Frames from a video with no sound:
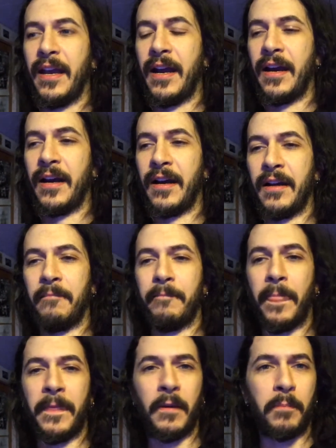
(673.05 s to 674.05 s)

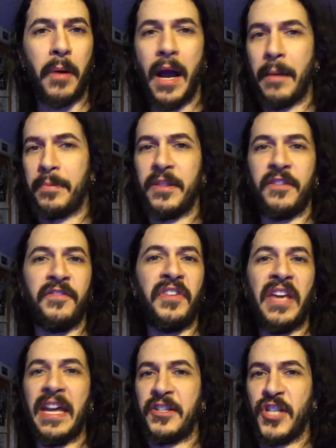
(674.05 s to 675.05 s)
You're popping the
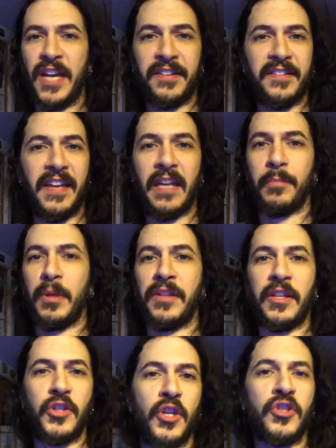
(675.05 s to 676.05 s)
VHS tape in
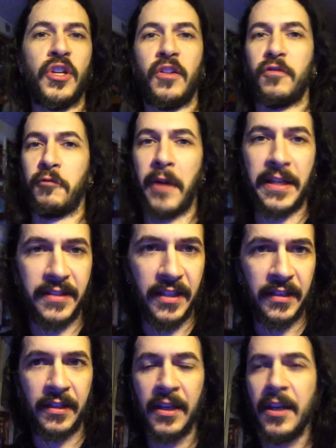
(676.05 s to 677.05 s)
that you just
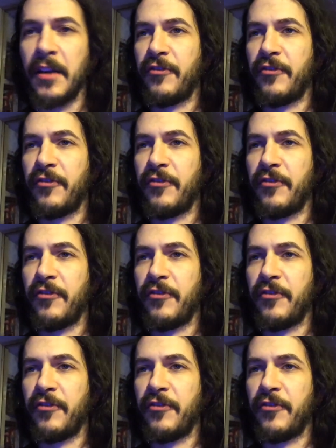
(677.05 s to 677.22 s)
rented